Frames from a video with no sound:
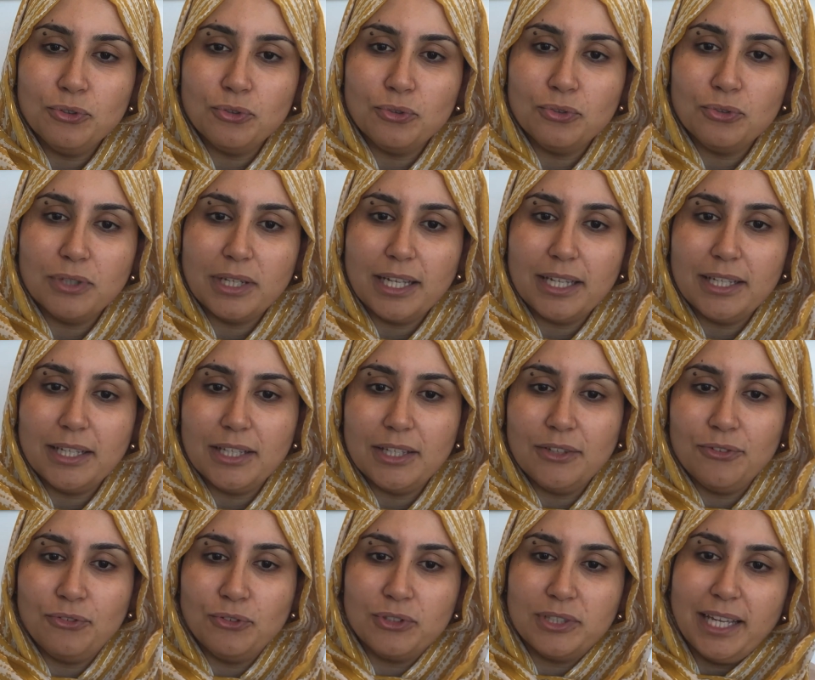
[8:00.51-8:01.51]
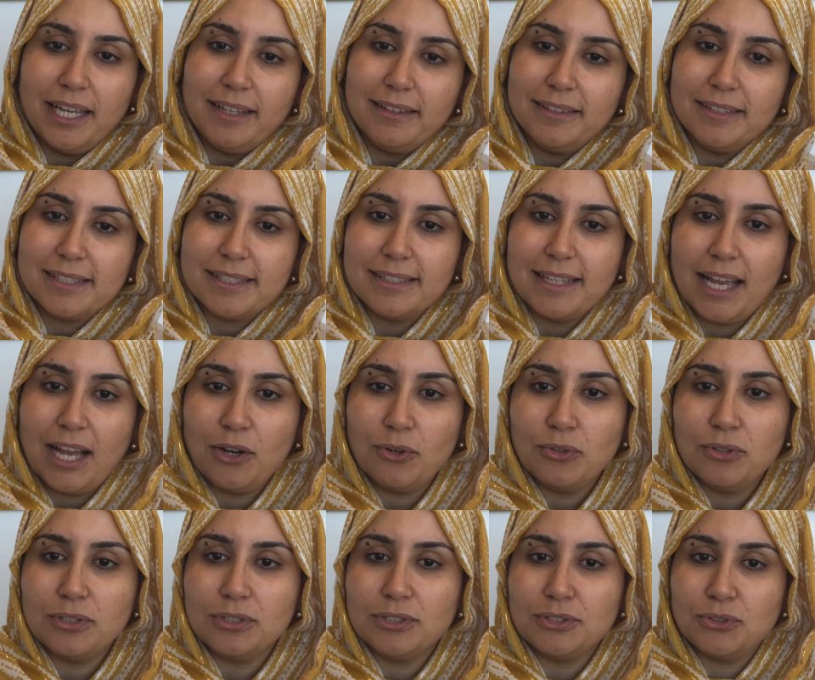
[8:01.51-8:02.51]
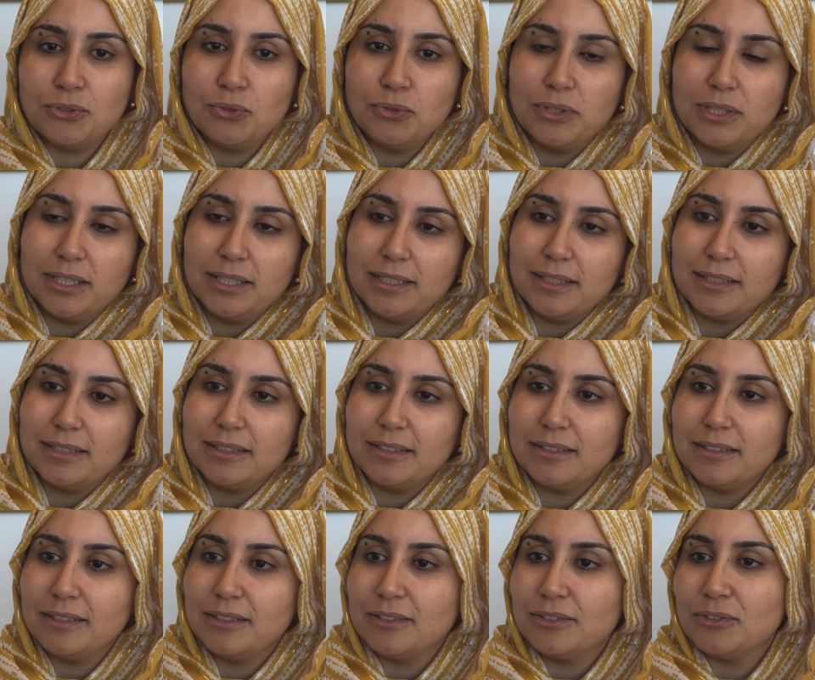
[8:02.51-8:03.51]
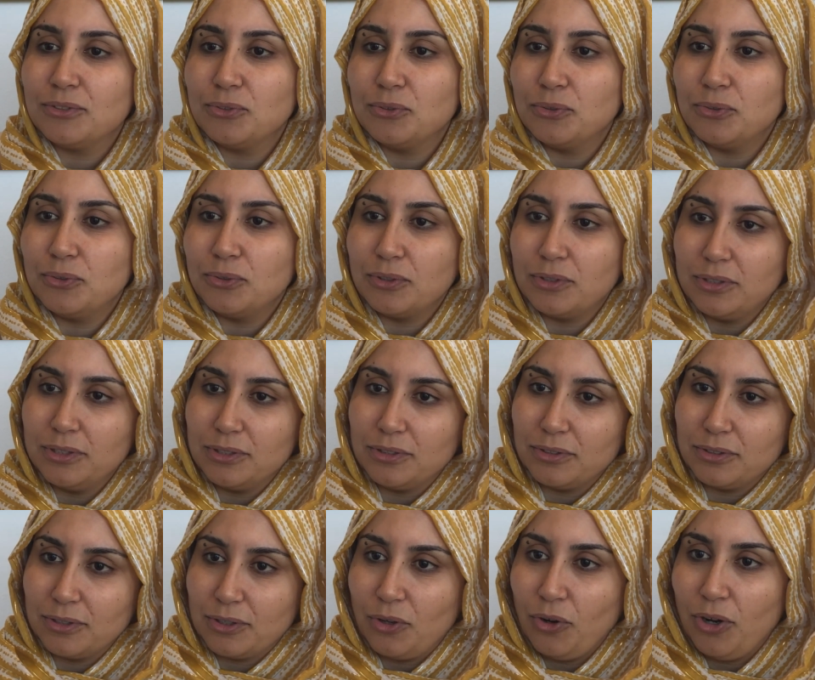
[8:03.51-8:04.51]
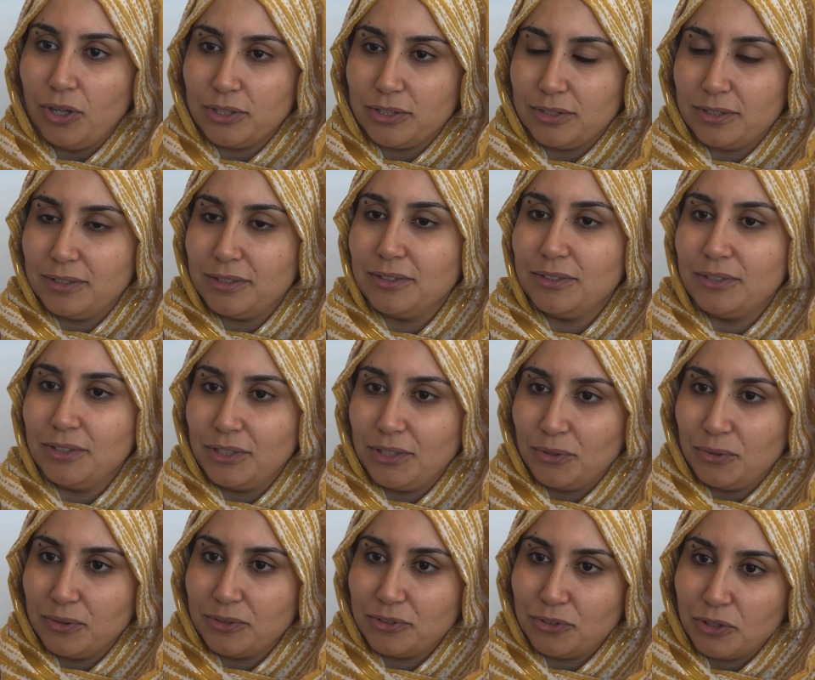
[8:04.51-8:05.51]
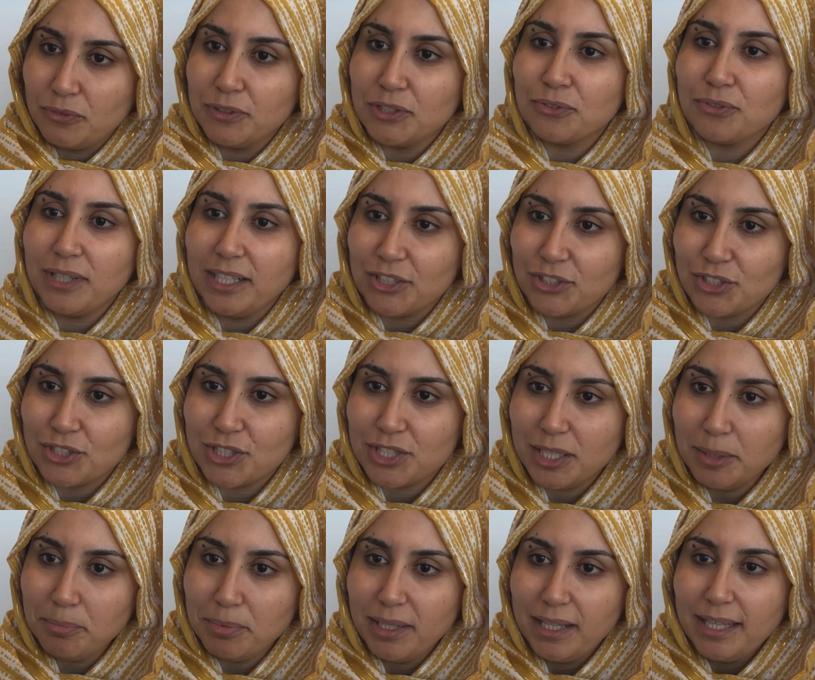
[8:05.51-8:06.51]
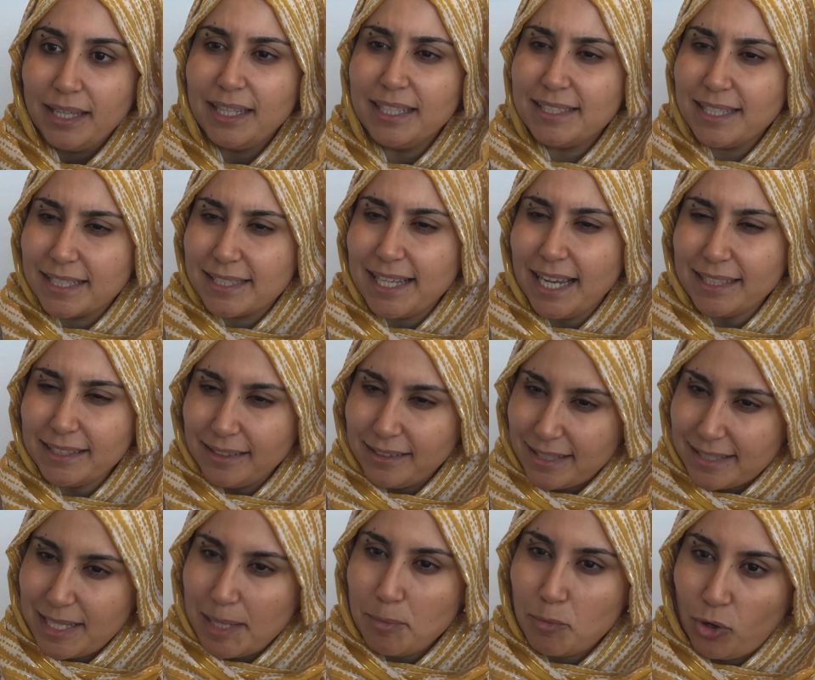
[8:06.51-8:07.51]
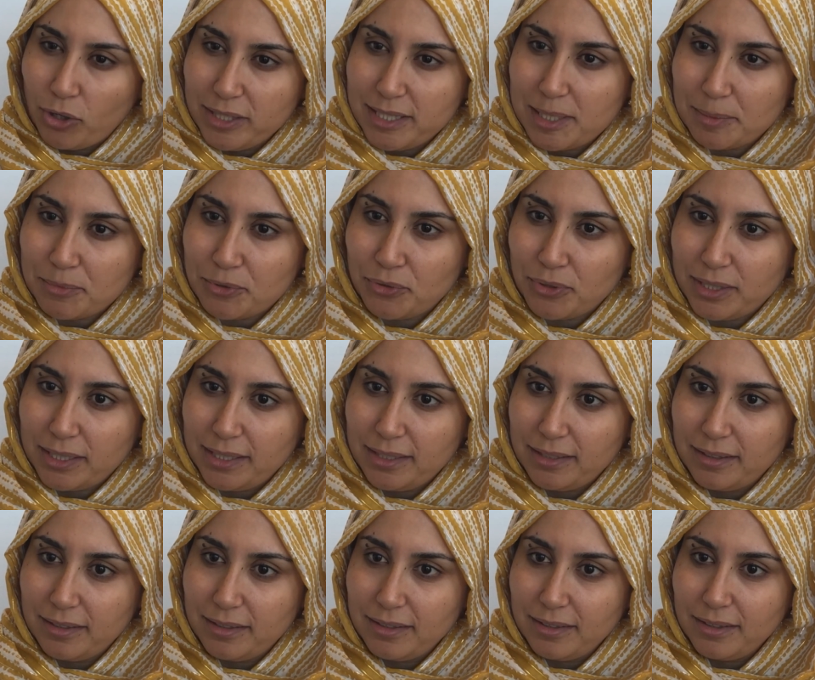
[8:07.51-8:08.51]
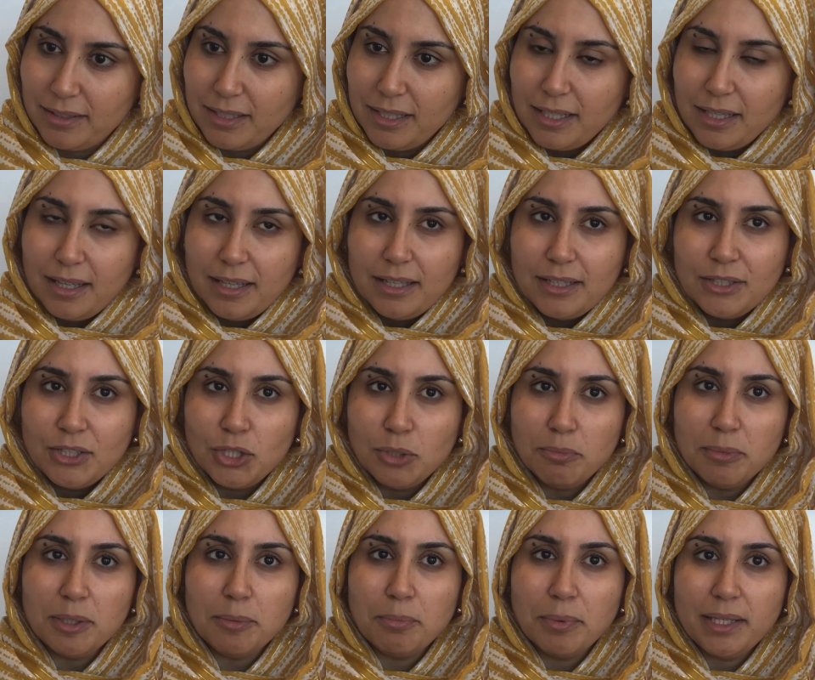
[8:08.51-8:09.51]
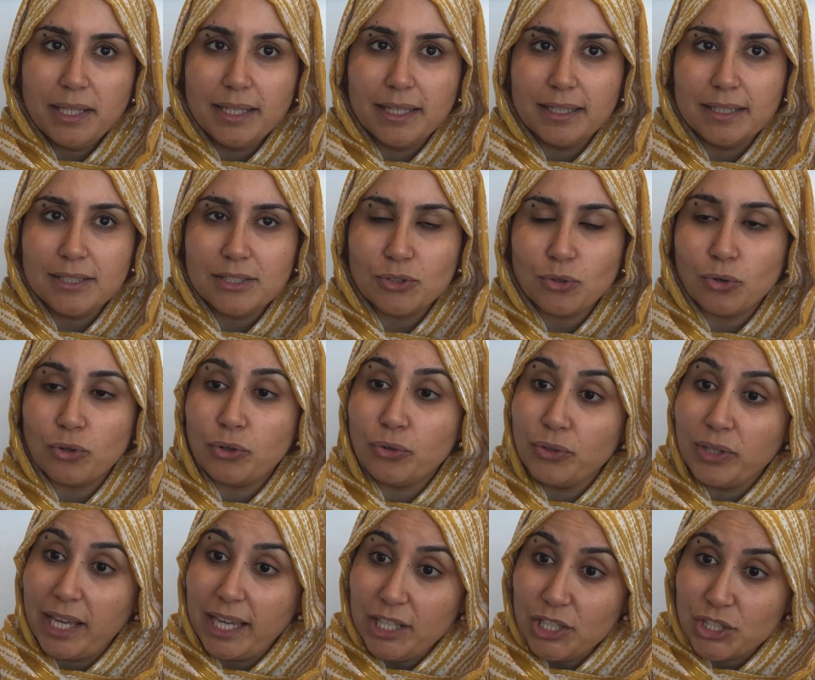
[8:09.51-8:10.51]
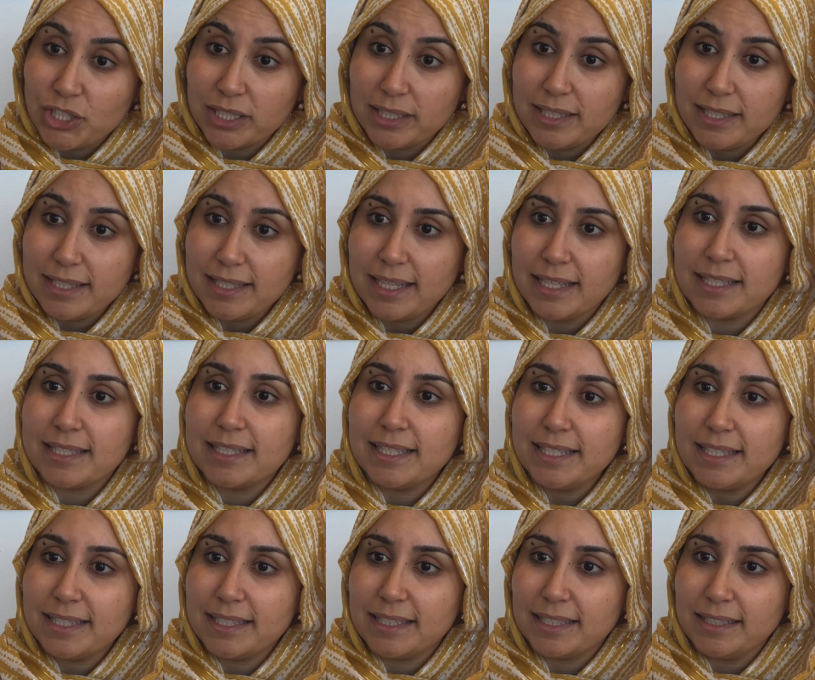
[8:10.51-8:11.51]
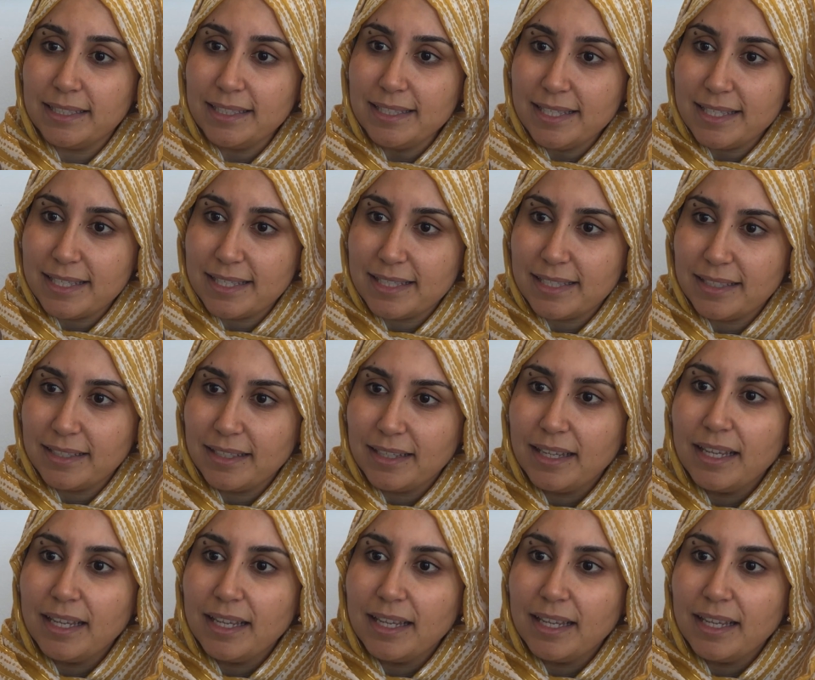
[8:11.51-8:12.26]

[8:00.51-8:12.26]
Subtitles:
you take this now to the God, servant relationship, it's exactly the same concept, really. Human beings or creation's existence